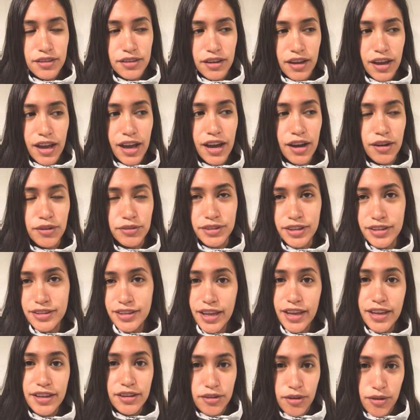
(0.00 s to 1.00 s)
how the
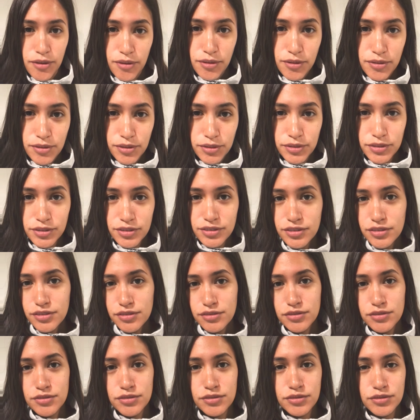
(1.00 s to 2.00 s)
day
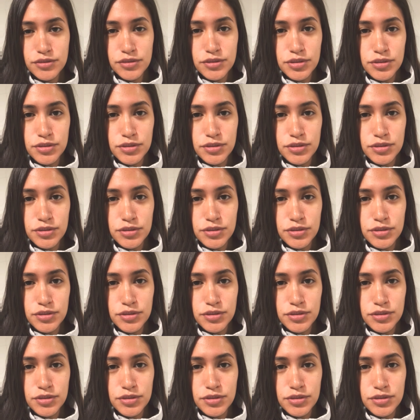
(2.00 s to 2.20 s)
goes